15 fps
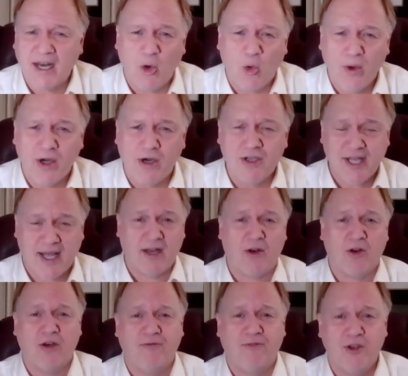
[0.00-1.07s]
a little weird, sounds a
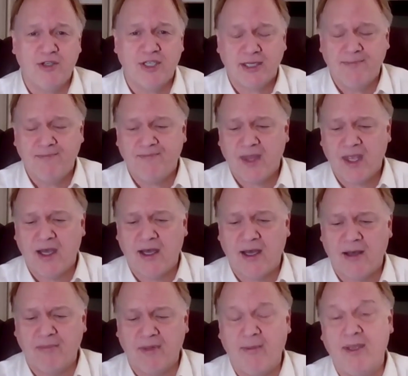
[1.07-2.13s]
little confusing.
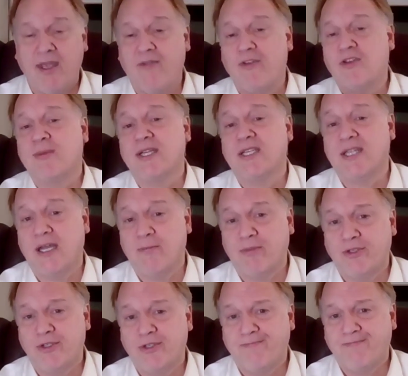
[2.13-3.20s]
Let me give you some
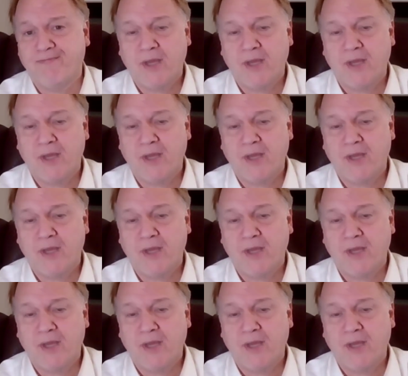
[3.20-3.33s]
examples.